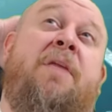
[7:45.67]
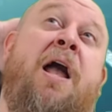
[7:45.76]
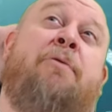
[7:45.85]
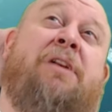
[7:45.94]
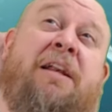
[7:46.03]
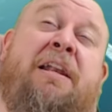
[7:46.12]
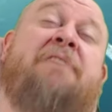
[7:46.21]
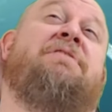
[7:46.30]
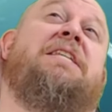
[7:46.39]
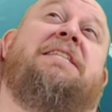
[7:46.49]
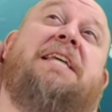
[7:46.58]
I would love
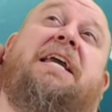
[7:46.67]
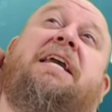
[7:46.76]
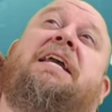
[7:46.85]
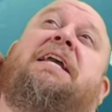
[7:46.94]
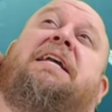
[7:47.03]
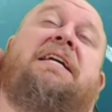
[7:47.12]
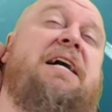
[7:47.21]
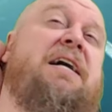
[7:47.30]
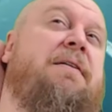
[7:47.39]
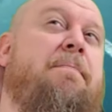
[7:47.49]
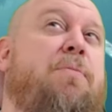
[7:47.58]
to see
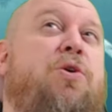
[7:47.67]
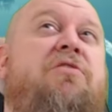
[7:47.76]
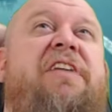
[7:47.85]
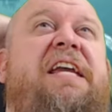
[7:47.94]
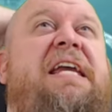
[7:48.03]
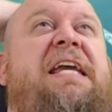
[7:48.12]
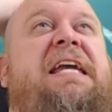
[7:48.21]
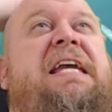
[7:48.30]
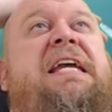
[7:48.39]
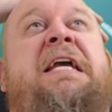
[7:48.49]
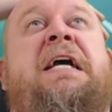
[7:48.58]
a
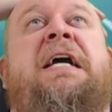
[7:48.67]
movie